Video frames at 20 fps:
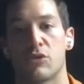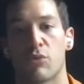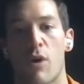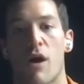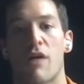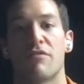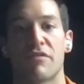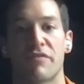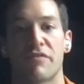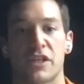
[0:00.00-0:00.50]
the
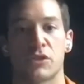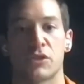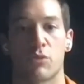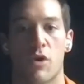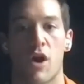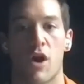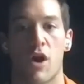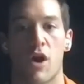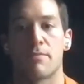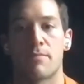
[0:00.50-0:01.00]
12 of us
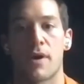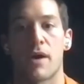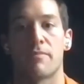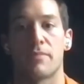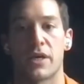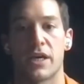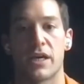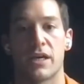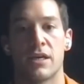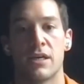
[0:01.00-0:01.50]
were on the
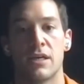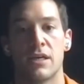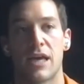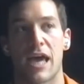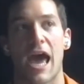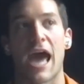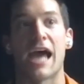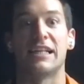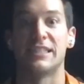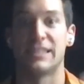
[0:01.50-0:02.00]
puppet
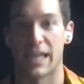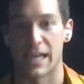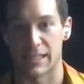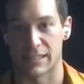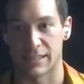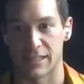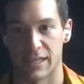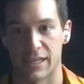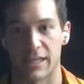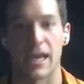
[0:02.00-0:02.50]
and
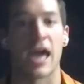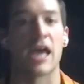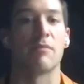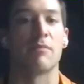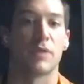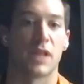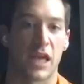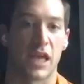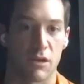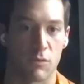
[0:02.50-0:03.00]
dancing
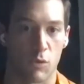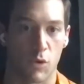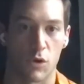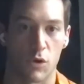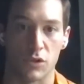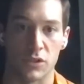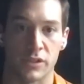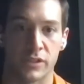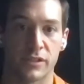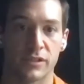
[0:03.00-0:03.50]
and playing
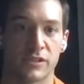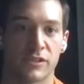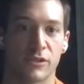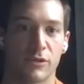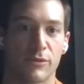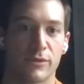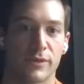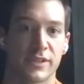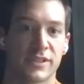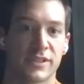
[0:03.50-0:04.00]
roles. So it